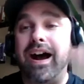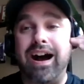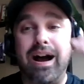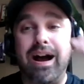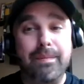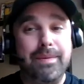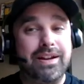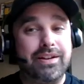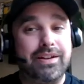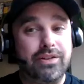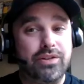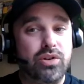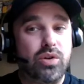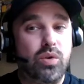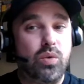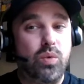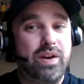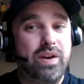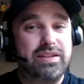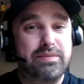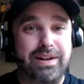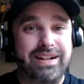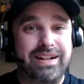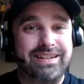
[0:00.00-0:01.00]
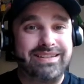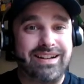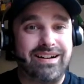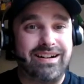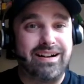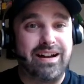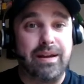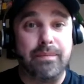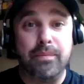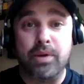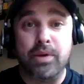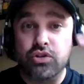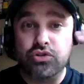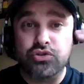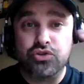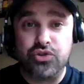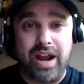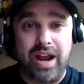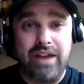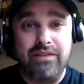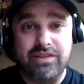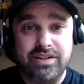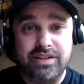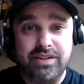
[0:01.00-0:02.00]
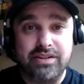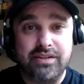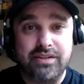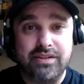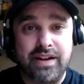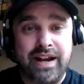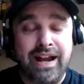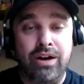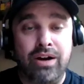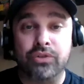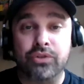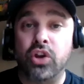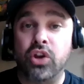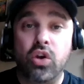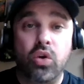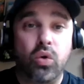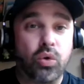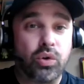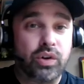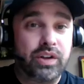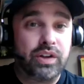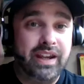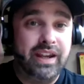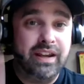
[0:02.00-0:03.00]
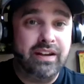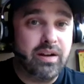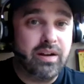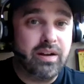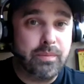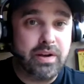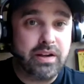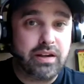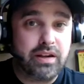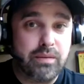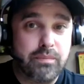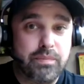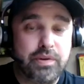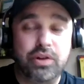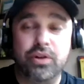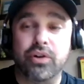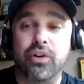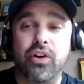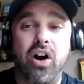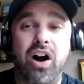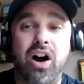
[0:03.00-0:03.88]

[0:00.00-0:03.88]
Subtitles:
I'm not going to go waste my time driving to their house or getting on my computer.